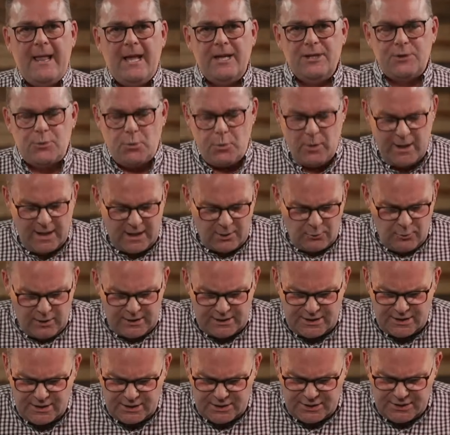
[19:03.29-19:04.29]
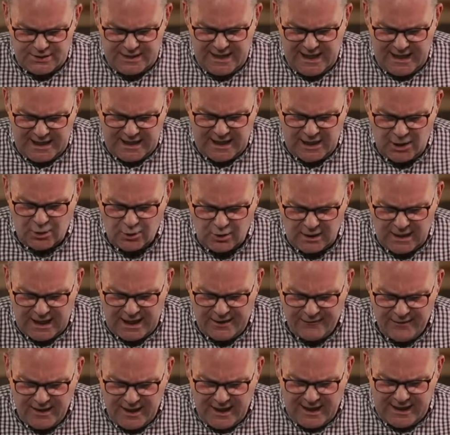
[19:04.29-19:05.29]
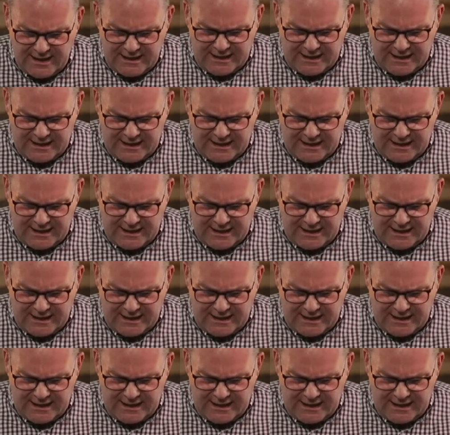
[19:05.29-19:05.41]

is where we sustain our life